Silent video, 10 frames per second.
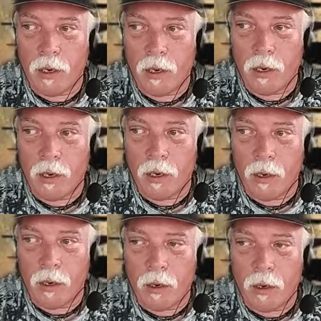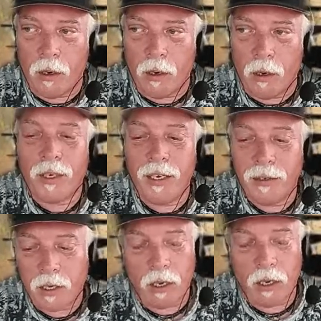Oh, did he?
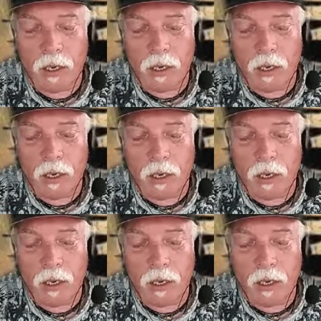What?